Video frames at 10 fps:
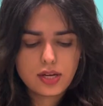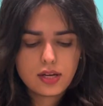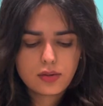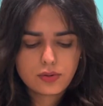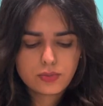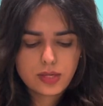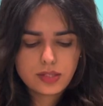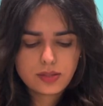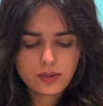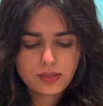
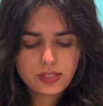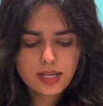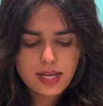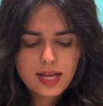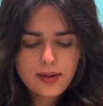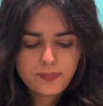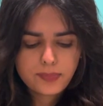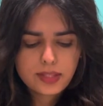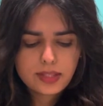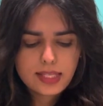resource.
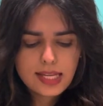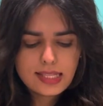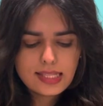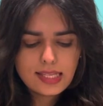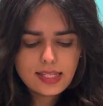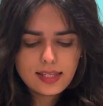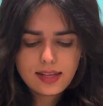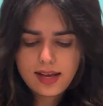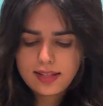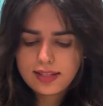Then I
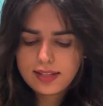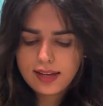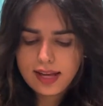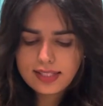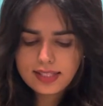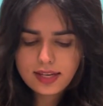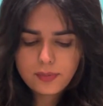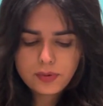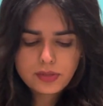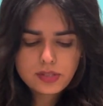think the last thing I
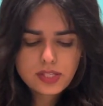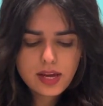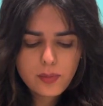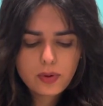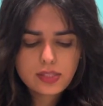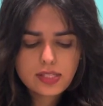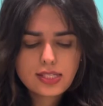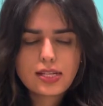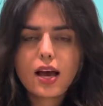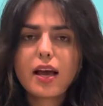wanted to say was that
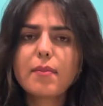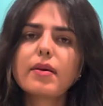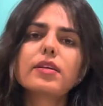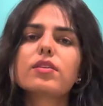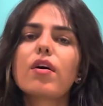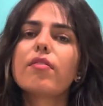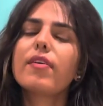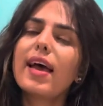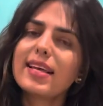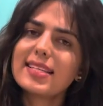time is of
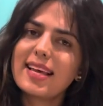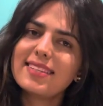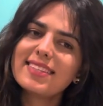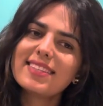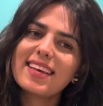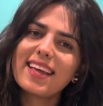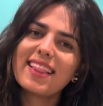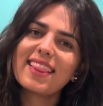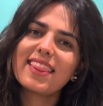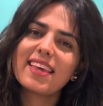essence in
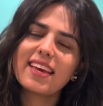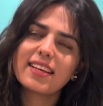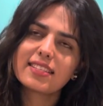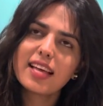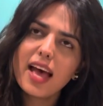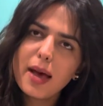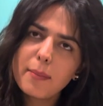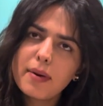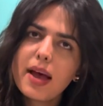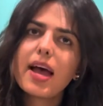the exam
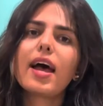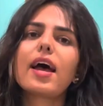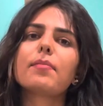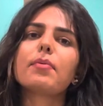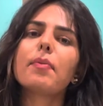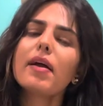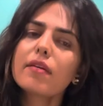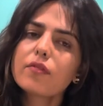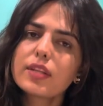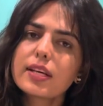and preparing for
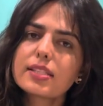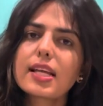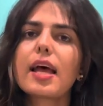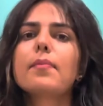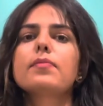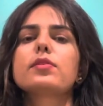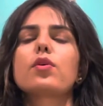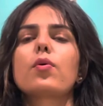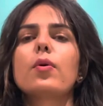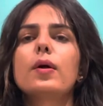the exam. So